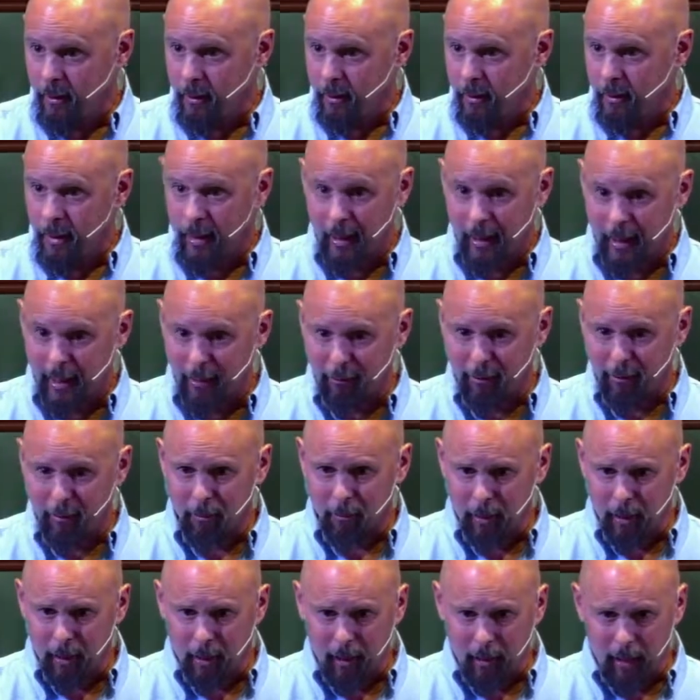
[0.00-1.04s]
I have to
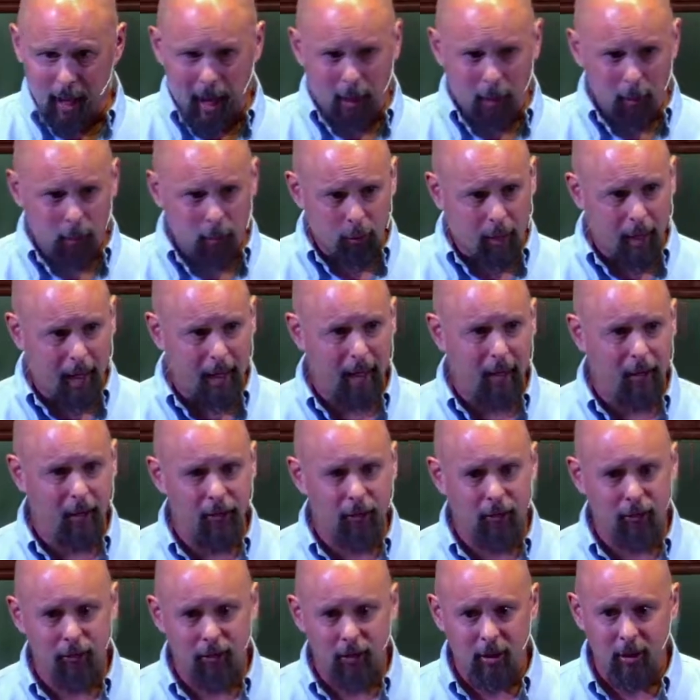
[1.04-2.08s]
be
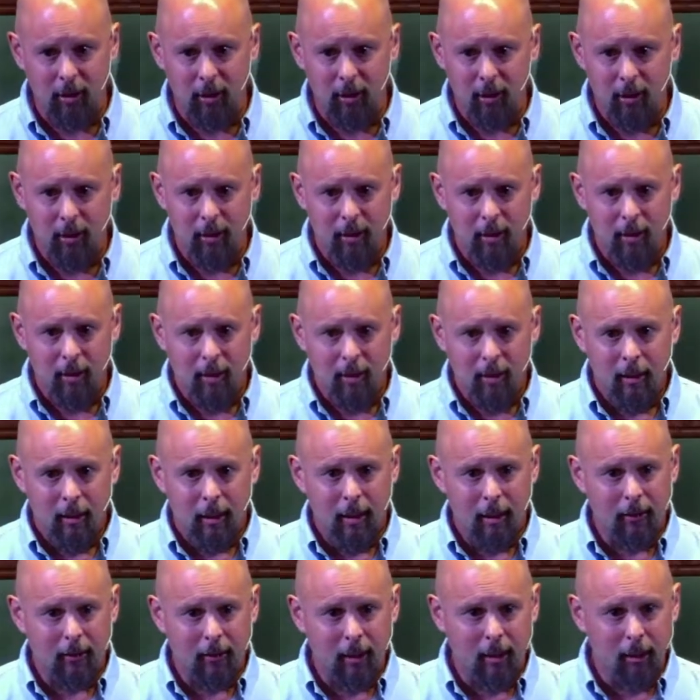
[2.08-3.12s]
outraged
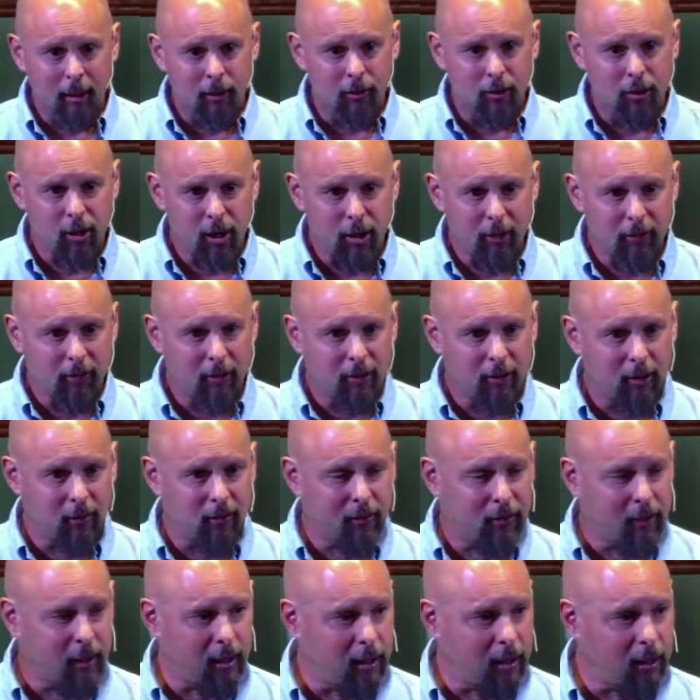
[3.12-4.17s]
at the injustice
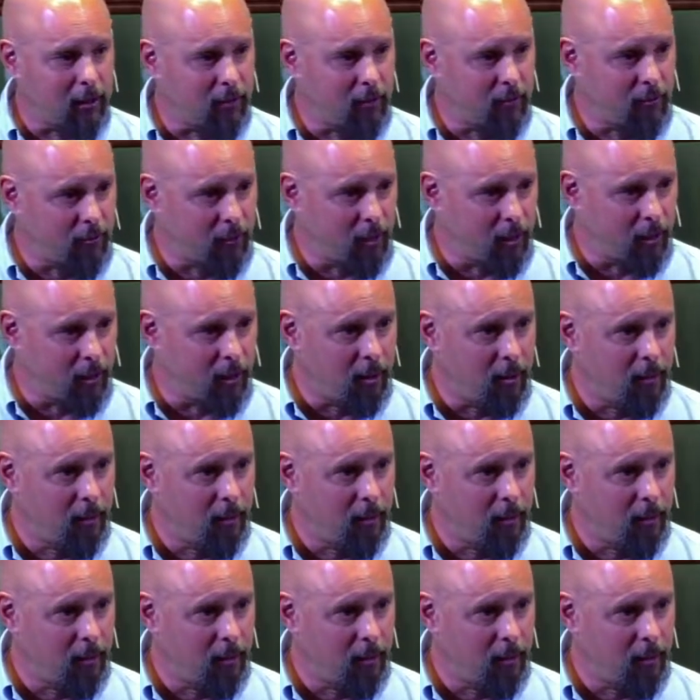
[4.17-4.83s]
that I see.